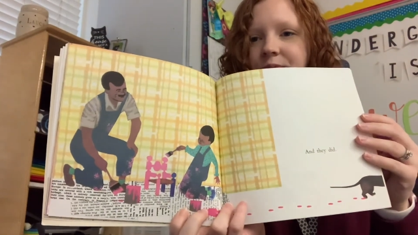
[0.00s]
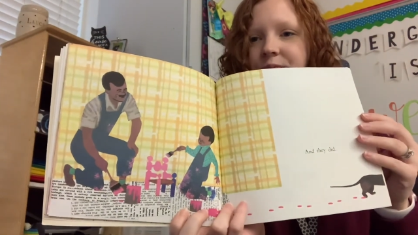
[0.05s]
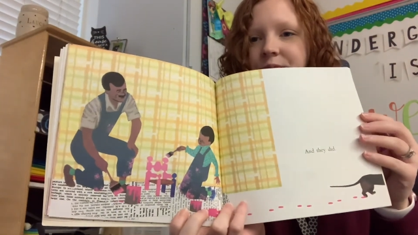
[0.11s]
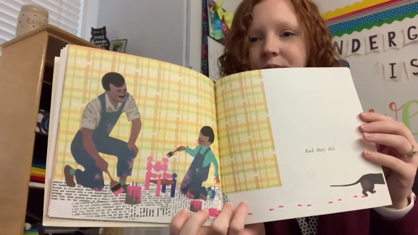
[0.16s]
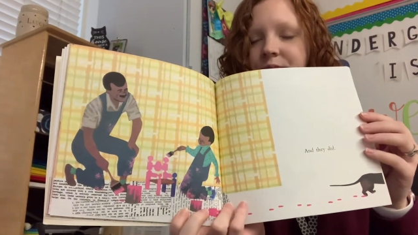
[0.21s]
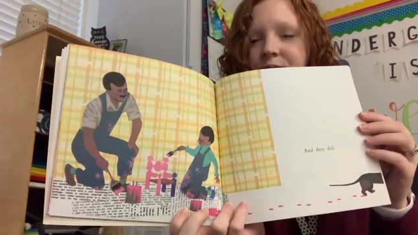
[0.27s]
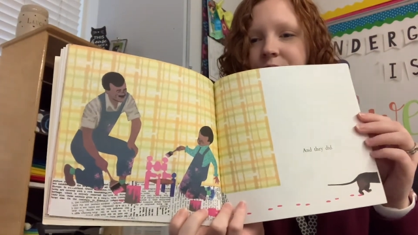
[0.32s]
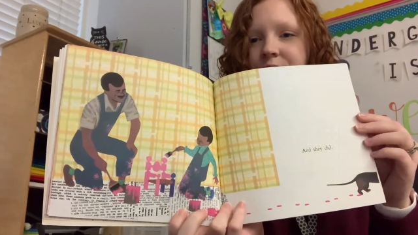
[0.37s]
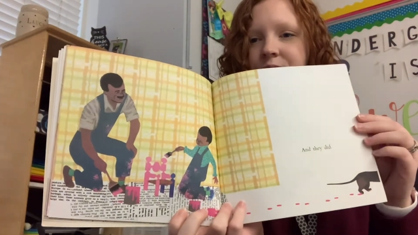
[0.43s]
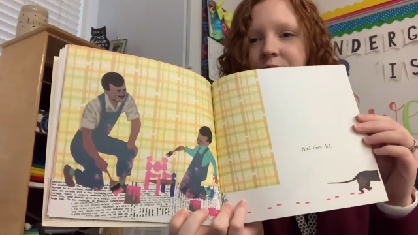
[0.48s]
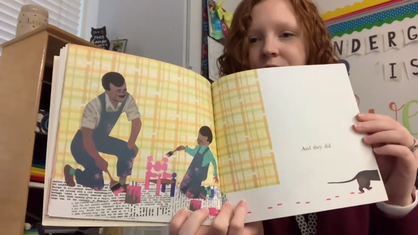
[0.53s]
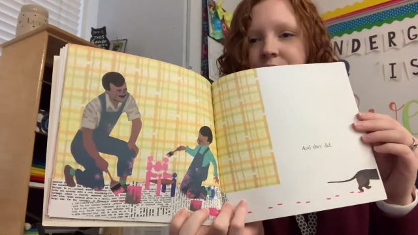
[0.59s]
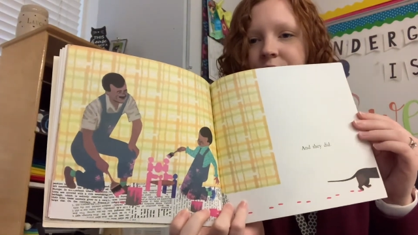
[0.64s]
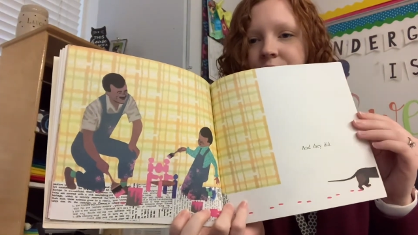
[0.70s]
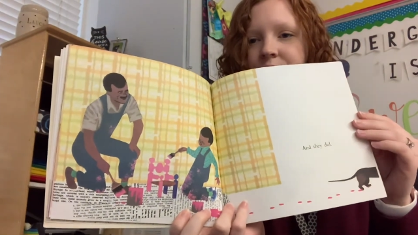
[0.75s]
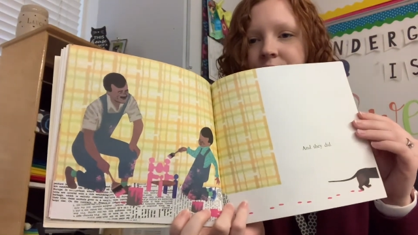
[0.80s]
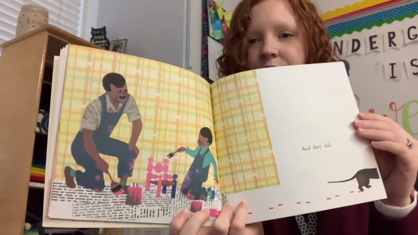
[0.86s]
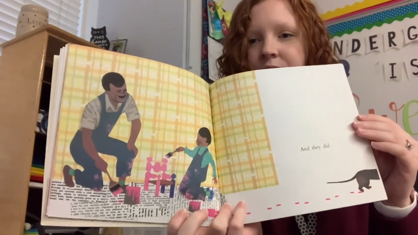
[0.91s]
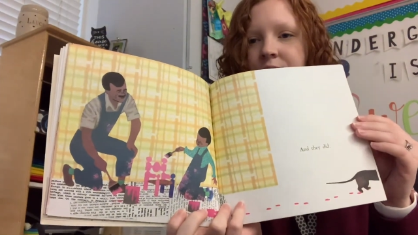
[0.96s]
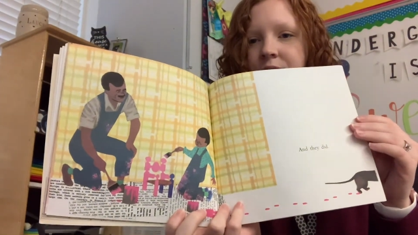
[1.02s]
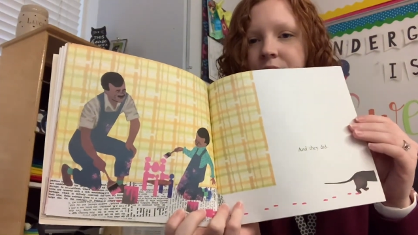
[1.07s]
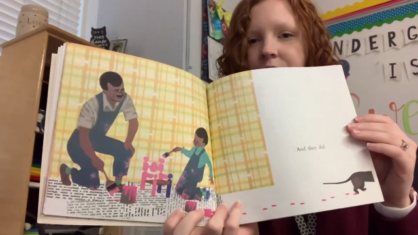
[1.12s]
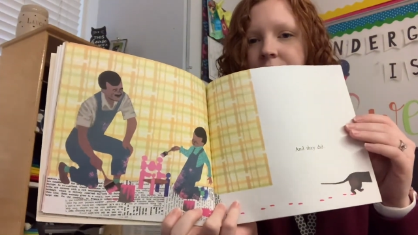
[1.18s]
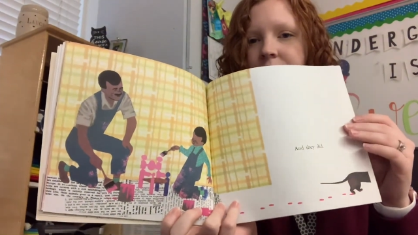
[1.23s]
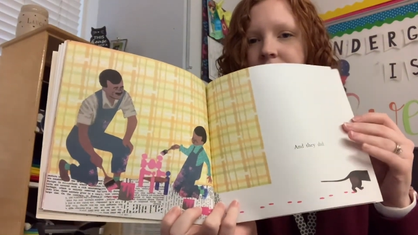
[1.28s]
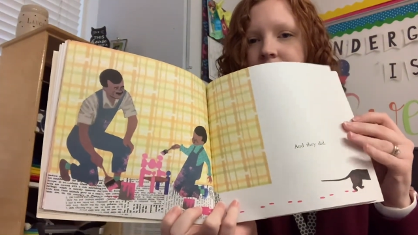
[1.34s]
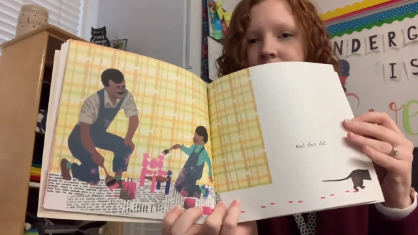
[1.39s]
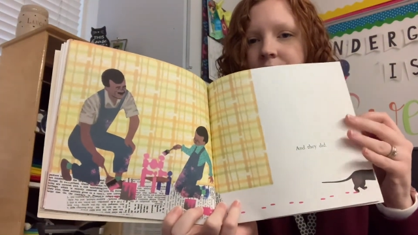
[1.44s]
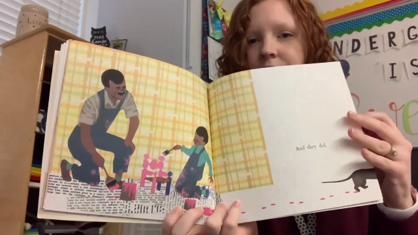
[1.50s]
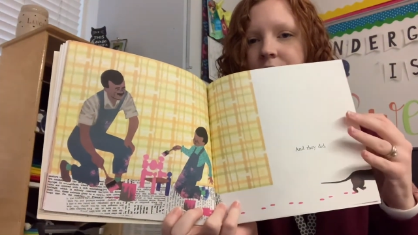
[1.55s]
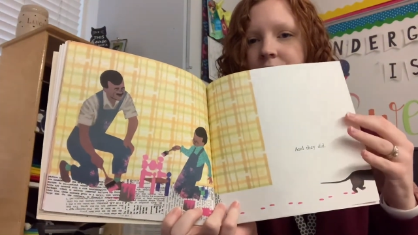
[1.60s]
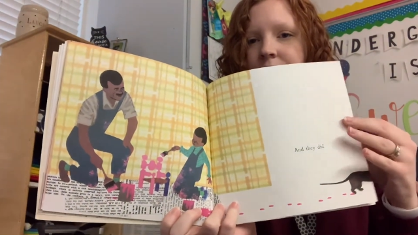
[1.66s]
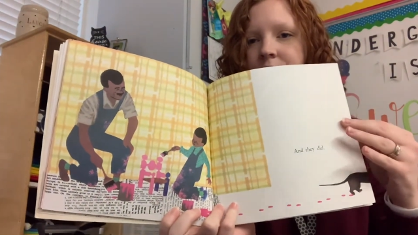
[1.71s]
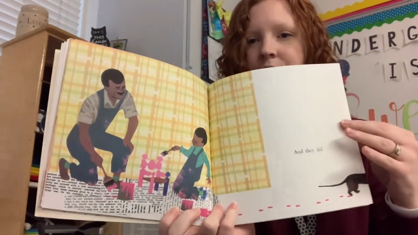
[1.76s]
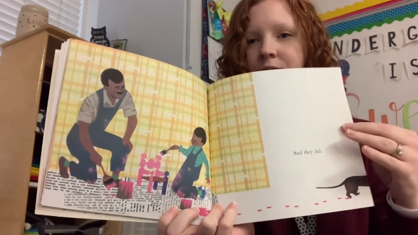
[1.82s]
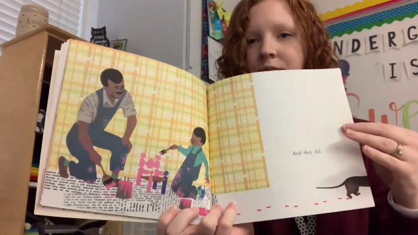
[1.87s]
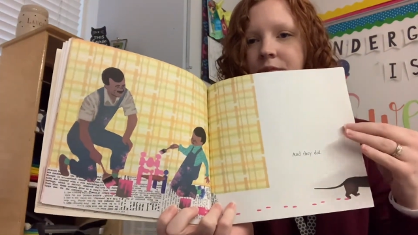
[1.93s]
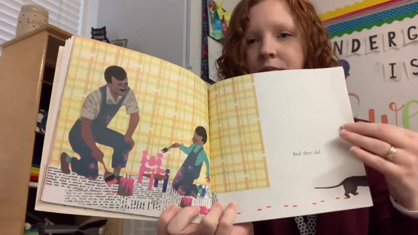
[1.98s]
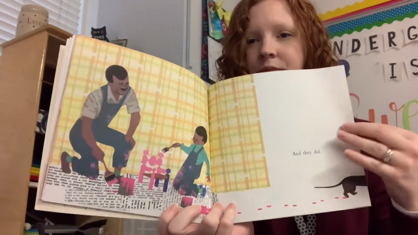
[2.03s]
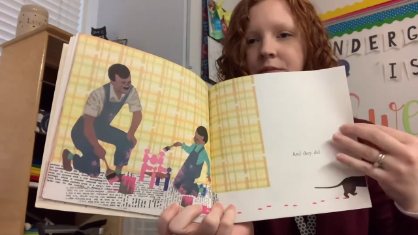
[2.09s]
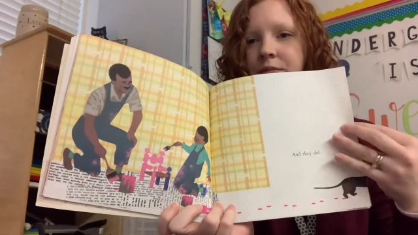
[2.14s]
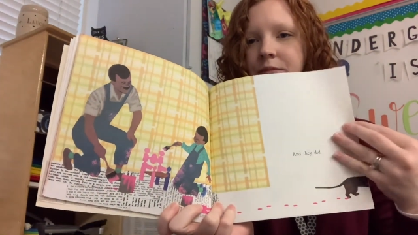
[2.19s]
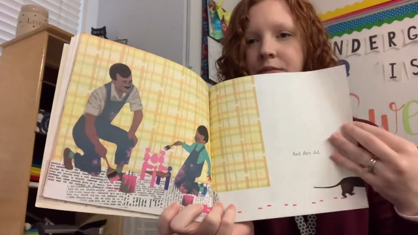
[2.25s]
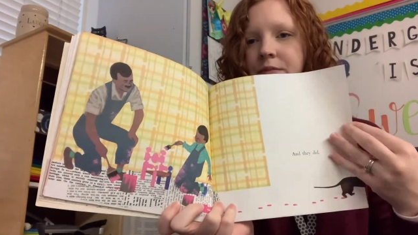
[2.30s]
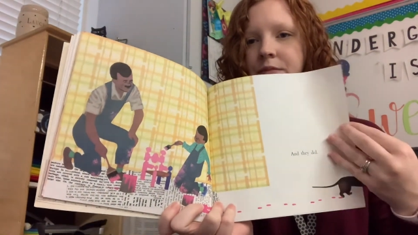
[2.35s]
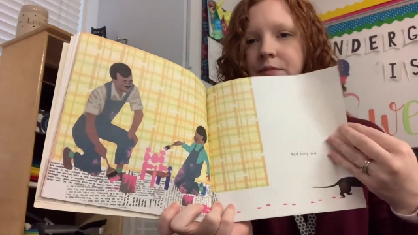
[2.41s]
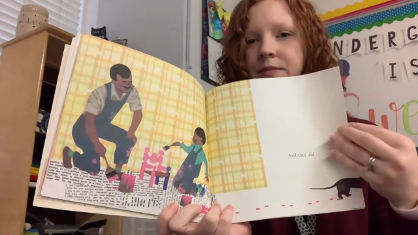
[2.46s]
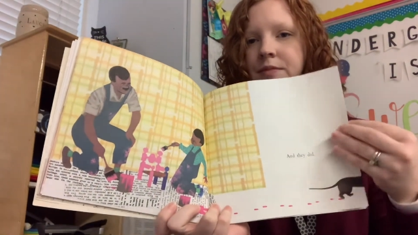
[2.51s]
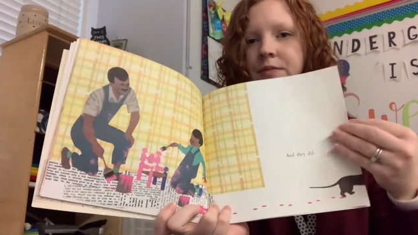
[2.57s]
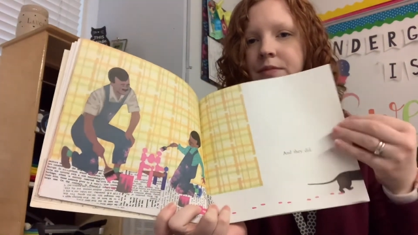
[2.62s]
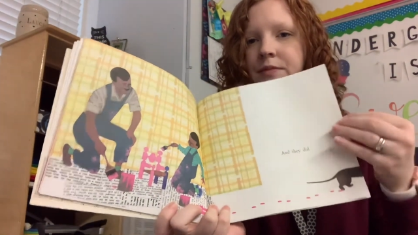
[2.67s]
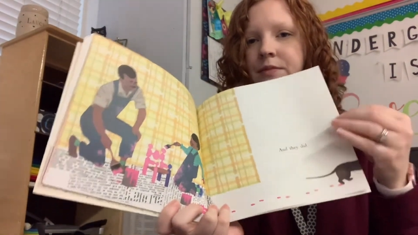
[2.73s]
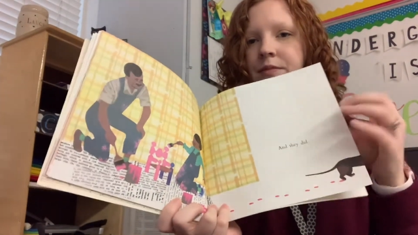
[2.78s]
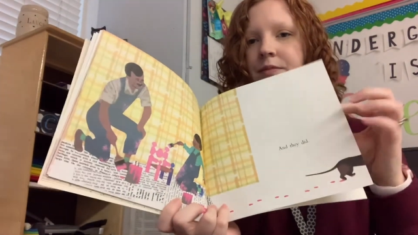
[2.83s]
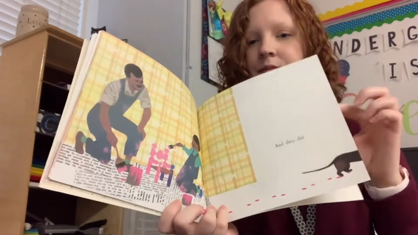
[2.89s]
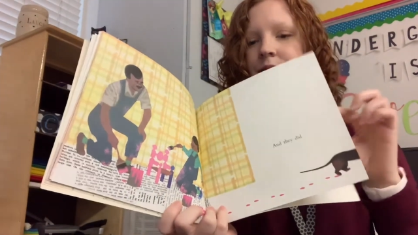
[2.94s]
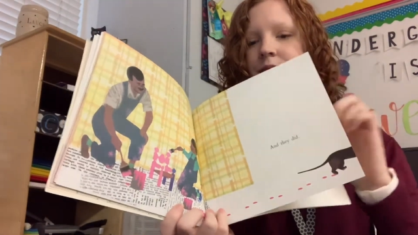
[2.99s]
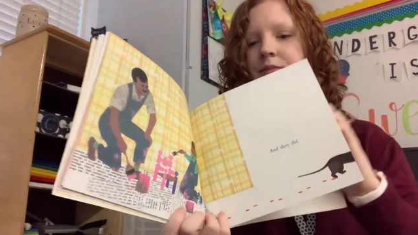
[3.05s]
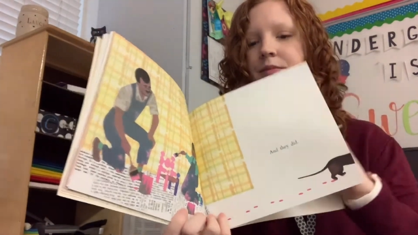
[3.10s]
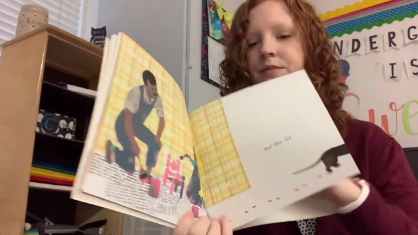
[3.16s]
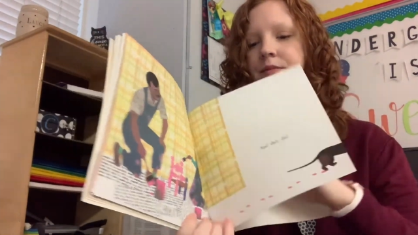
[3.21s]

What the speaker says: No one is speaking in this clip.